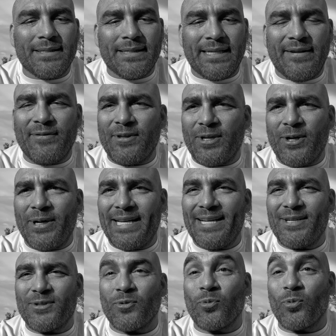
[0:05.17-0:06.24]
even though I
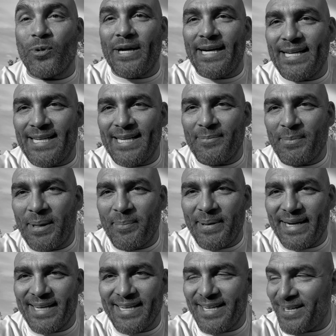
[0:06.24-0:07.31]
didn't ride my
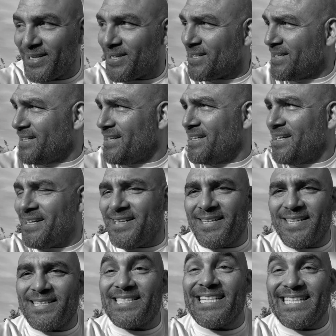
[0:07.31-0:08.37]
bike here
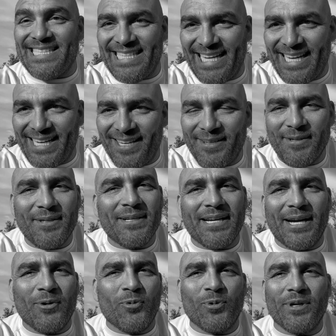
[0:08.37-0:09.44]
today, I
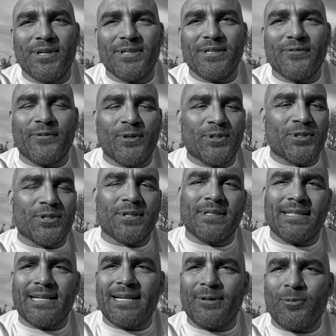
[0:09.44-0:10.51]
will in the future.
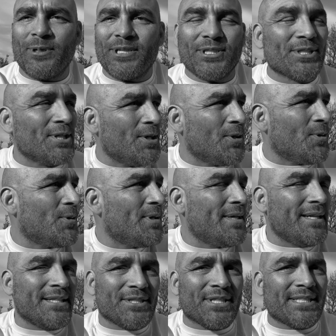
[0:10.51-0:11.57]
I want to show
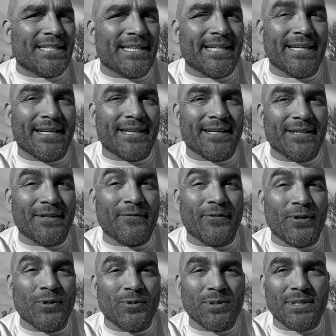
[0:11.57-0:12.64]
just the
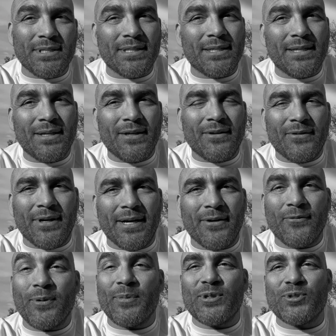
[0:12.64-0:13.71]
views
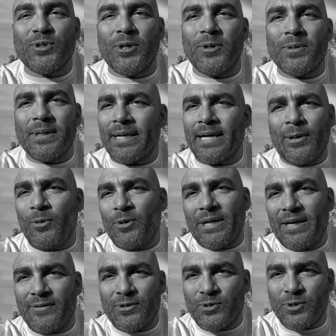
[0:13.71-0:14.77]
from the drone. Like I won't have
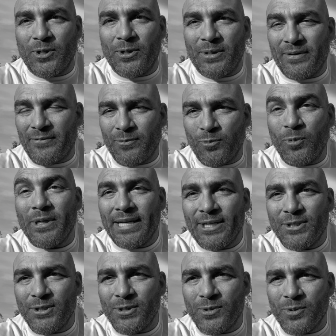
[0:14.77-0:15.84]
the drone when I
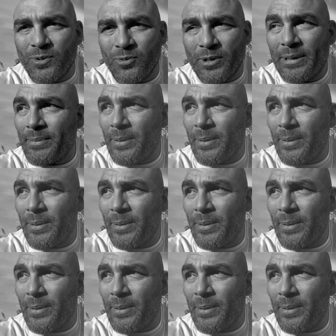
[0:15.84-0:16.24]
do ride my